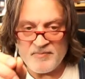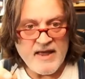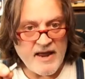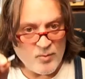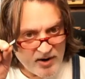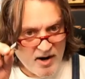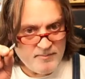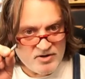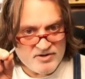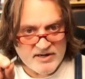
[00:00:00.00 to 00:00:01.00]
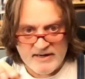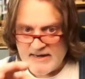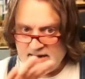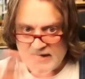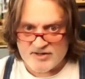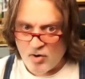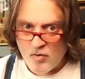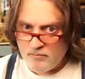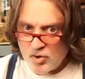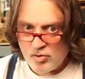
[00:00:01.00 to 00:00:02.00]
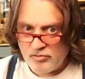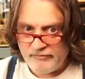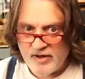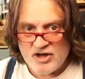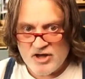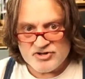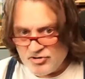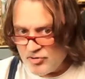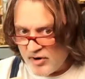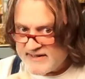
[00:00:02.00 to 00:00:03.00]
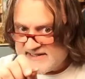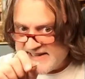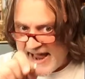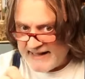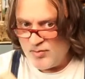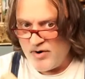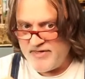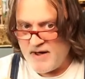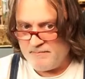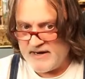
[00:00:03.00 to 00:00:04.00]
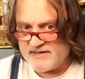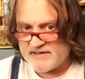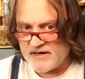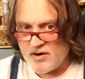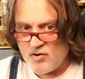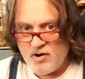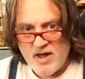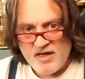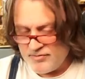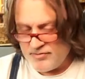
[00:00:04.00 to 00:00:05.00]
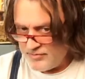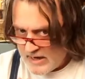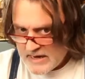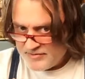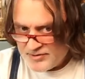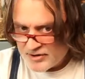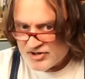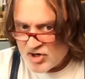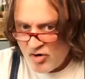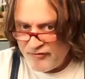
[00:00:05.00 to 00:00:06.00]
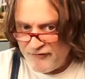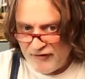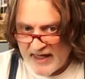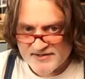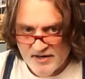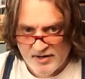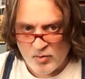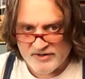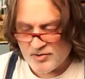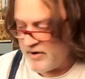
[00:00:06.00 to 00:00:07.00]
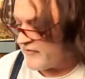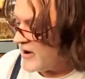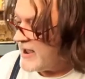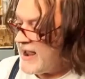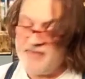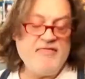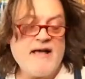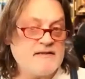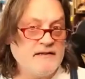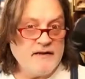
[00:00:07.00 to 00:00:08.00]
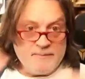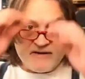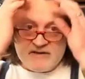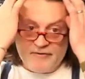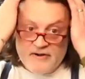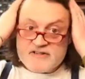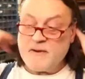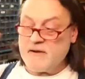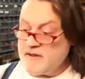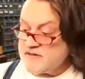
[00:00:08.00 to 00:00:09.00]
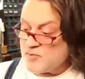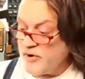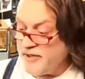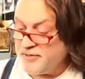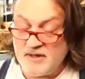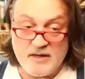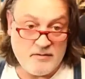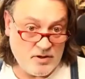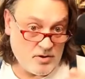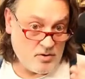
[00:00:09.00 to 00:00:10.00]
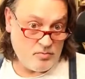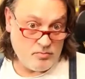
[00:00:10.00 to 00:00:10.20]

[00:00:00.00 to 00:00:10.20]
And when I'm using it, it don't move. So you know exactly where that blade's going to go. There's no flex on it whatsoever. And that's a little bit different experience with, you know,